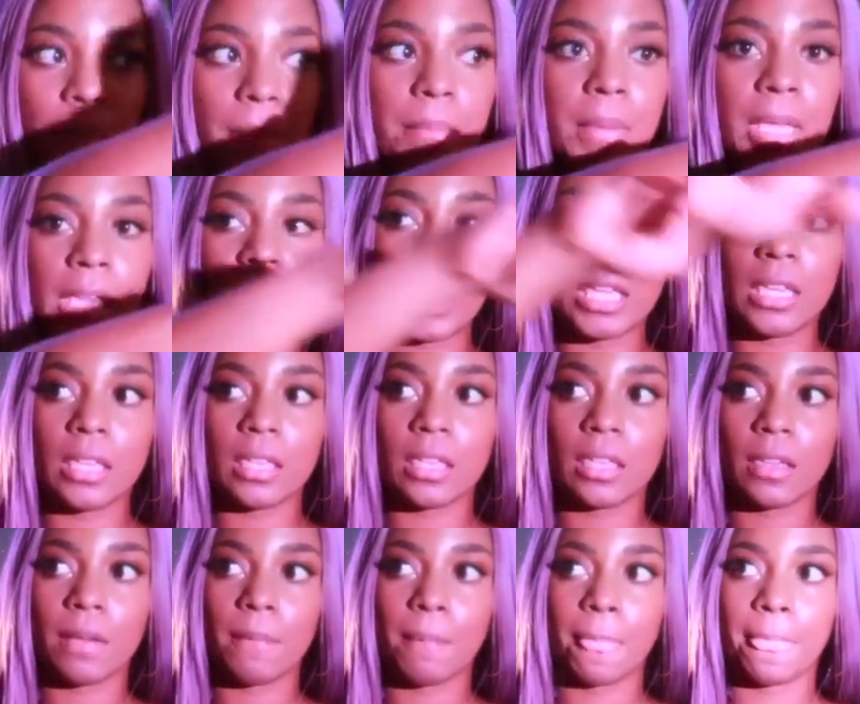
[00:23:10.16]
me,
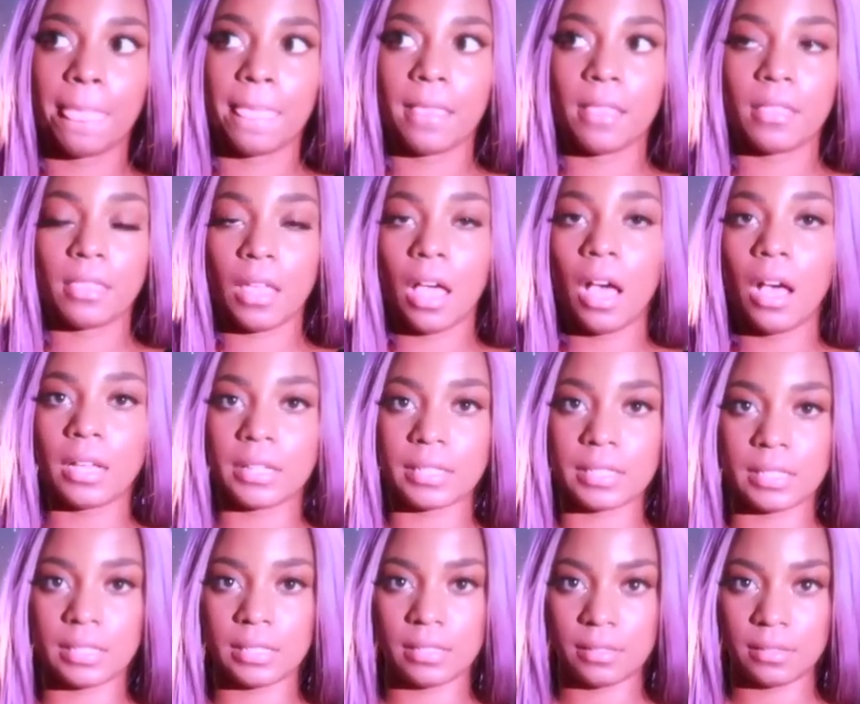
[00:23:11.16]

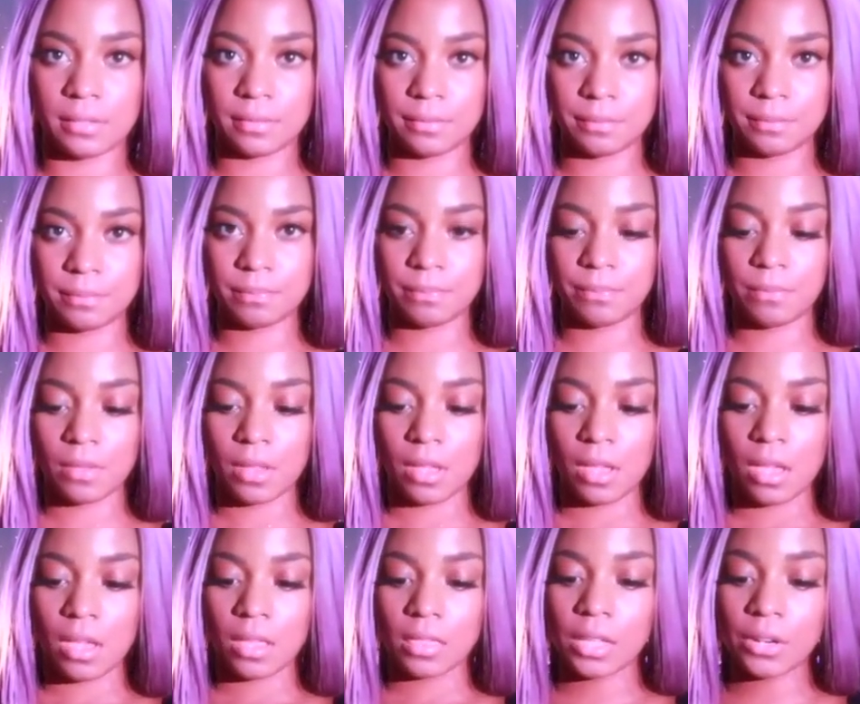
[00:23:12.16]
us
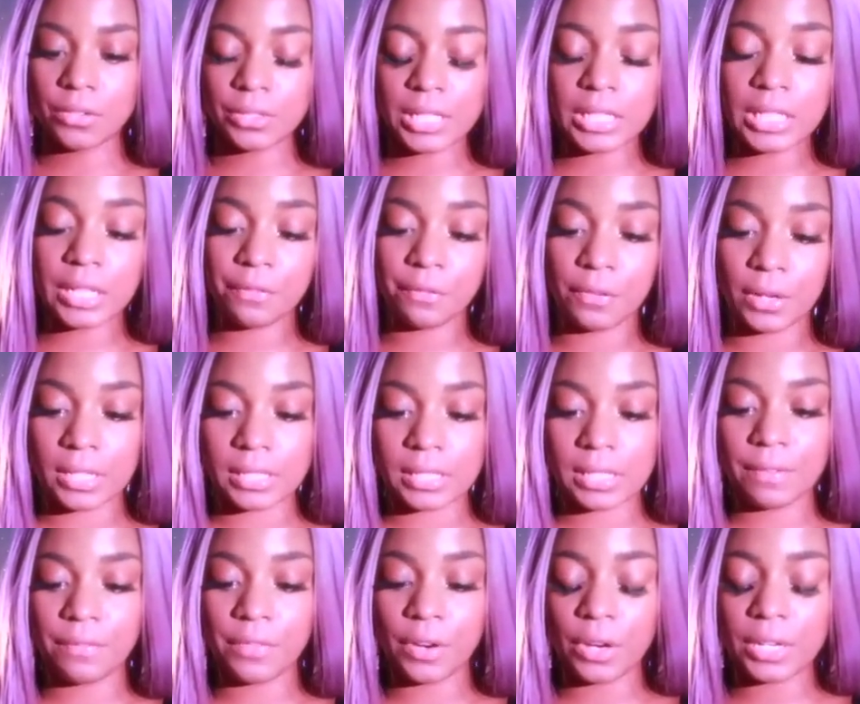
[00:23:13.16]
there's a difference,
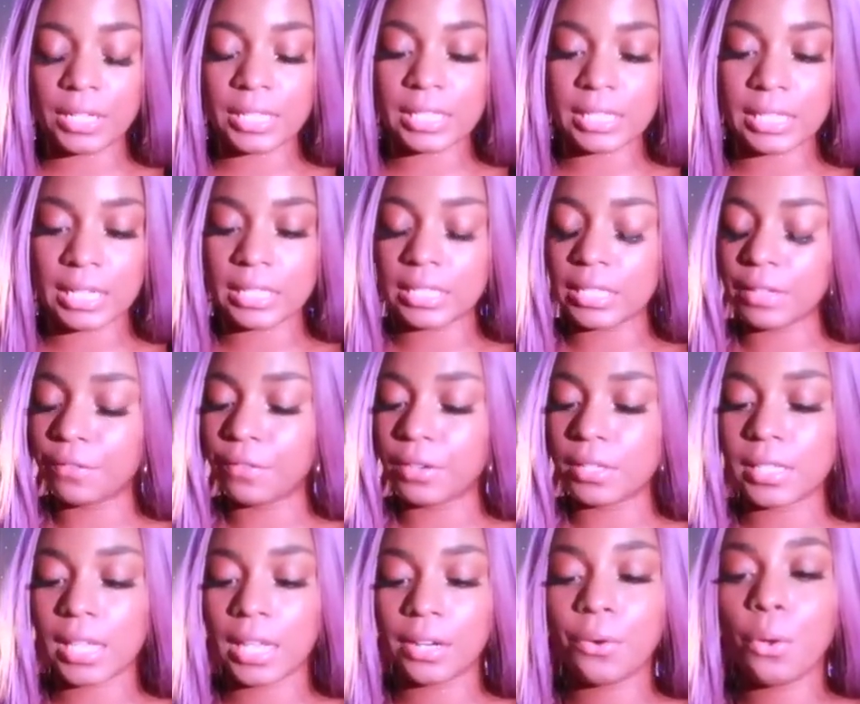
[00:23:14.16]
a very distinct
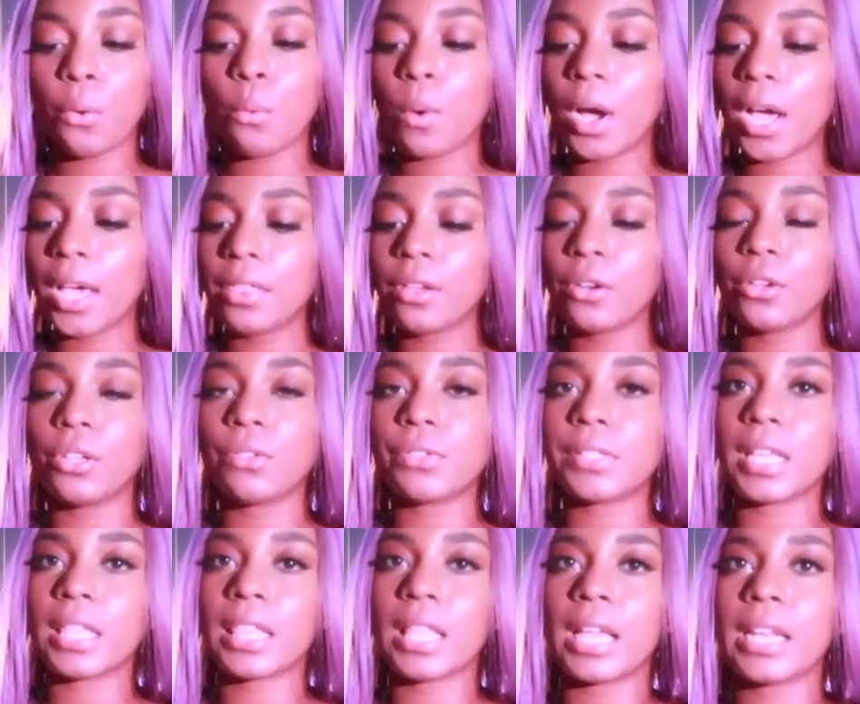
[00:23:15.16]
difference. I don't know why they're
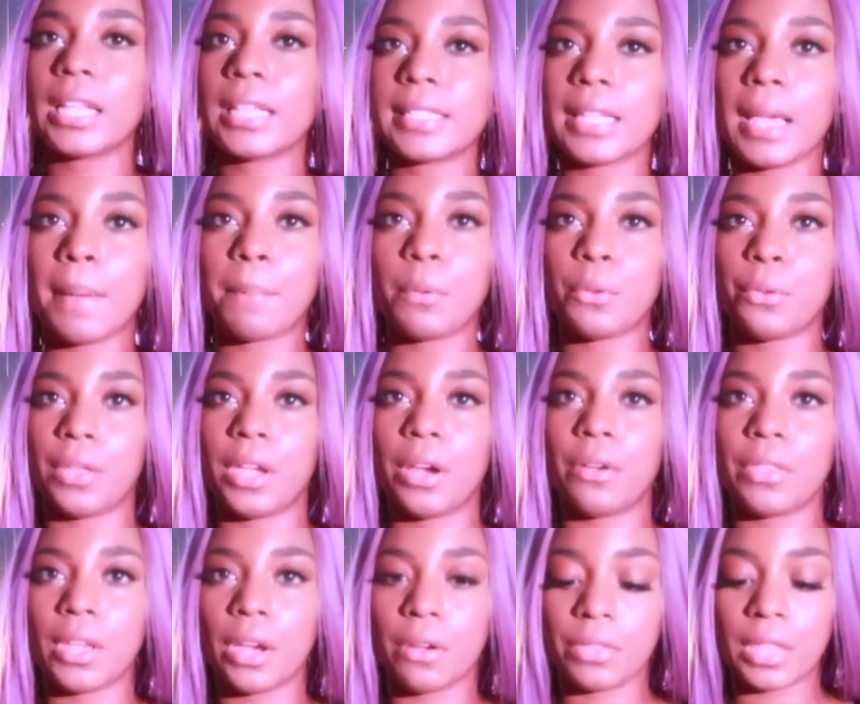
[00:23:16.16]
using that example
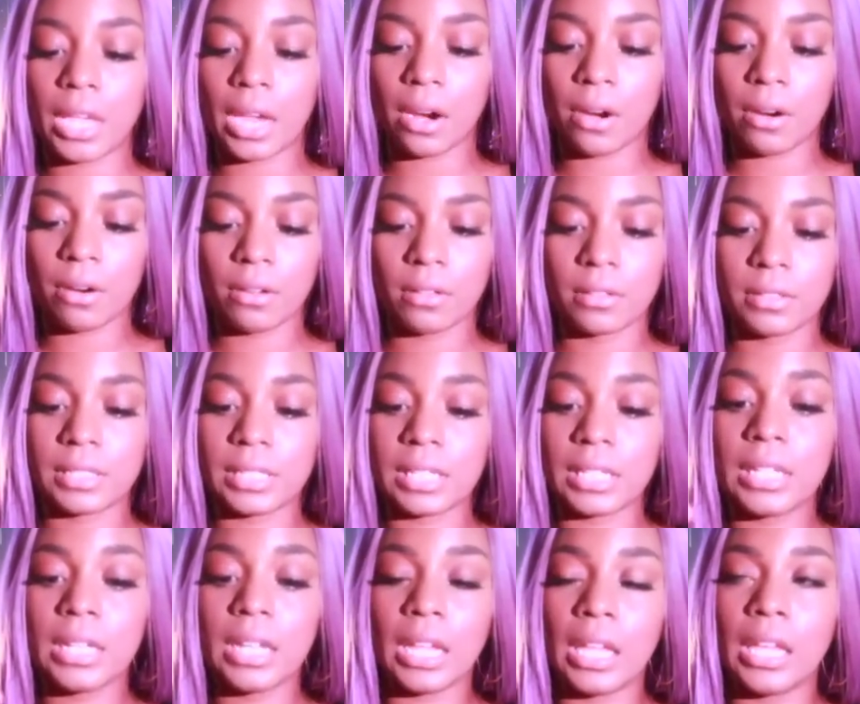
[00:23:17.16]
there, there, there.
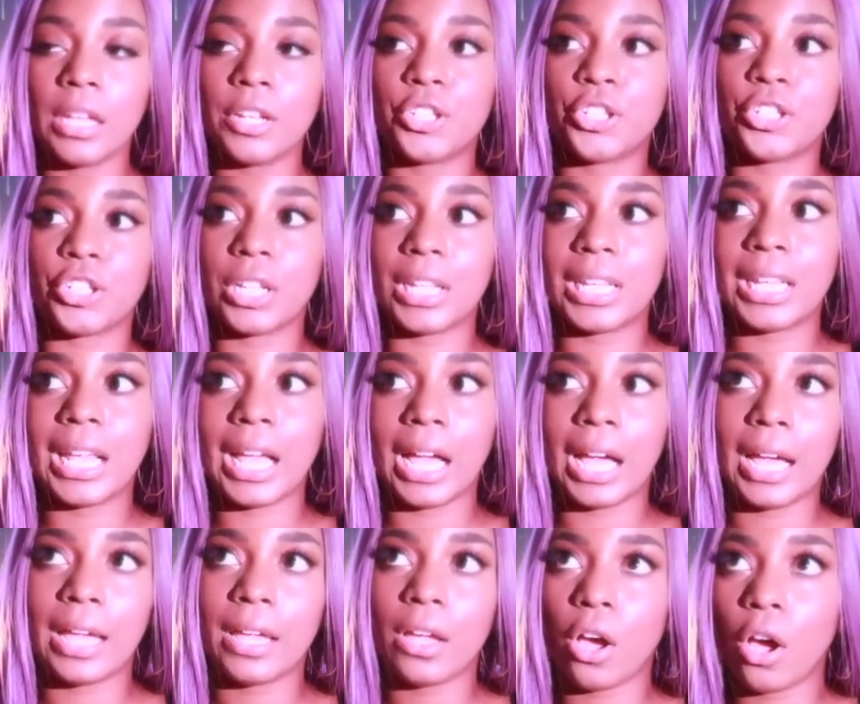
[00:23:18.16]

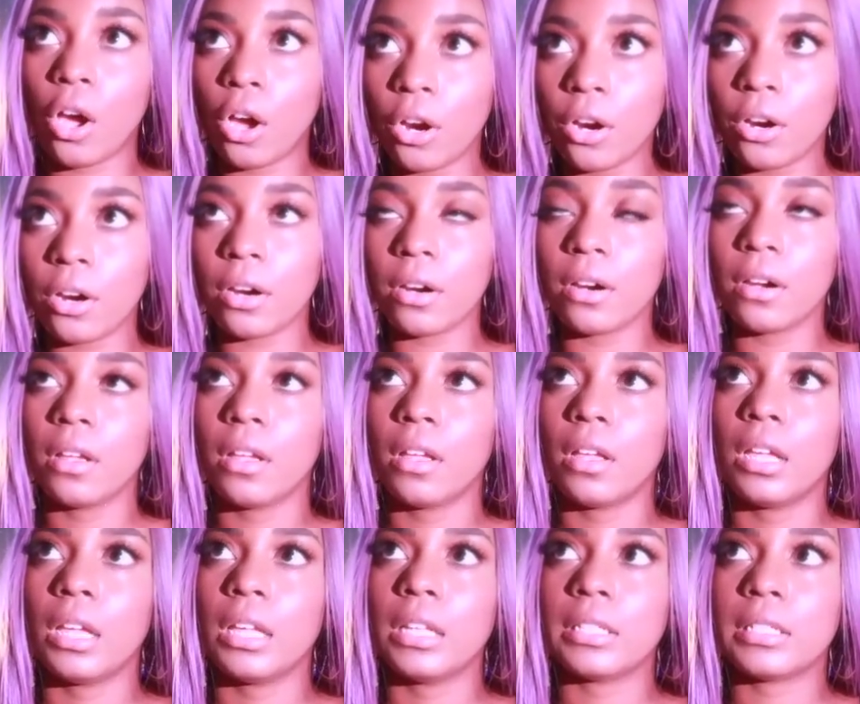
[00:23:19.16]
T-H-E-I-R,
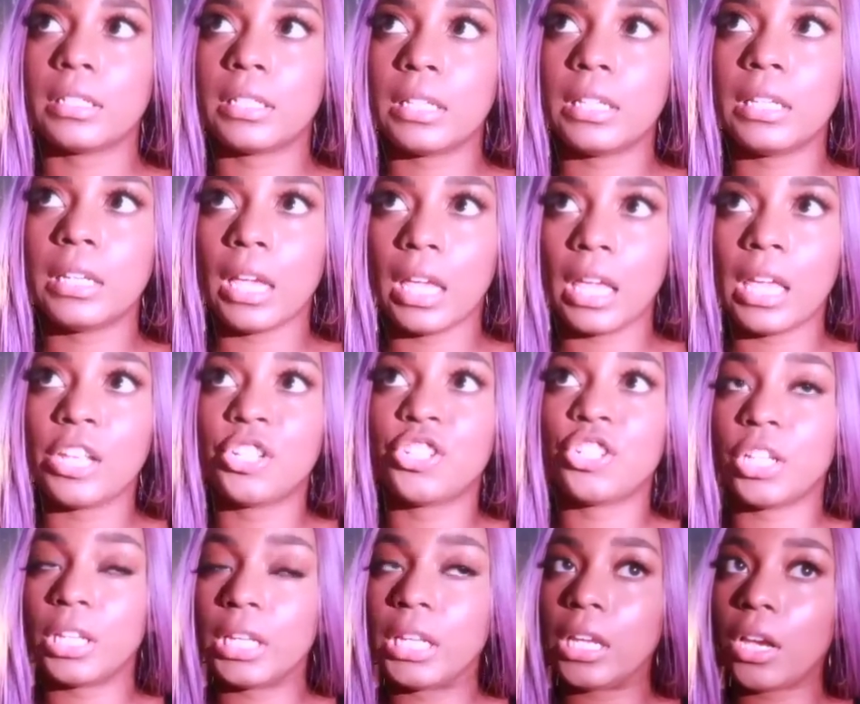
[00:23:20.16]

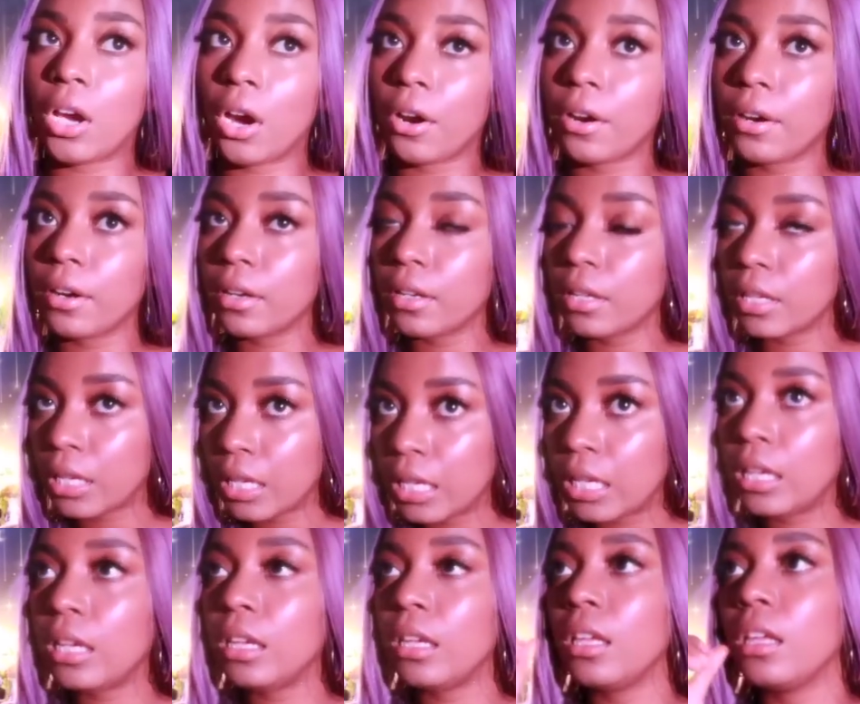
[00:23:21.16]

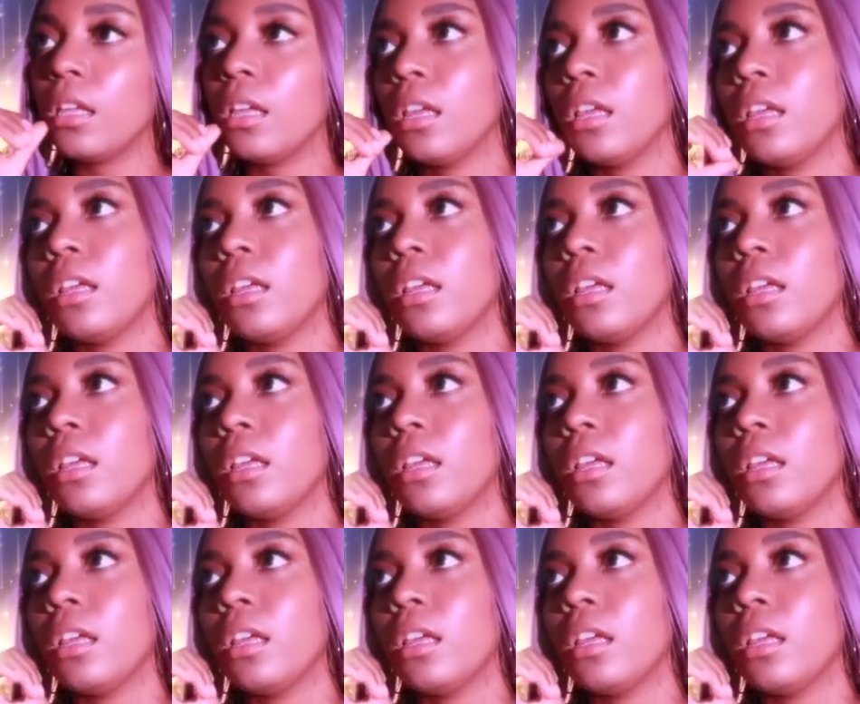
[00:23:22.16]
T-H-E-R-E,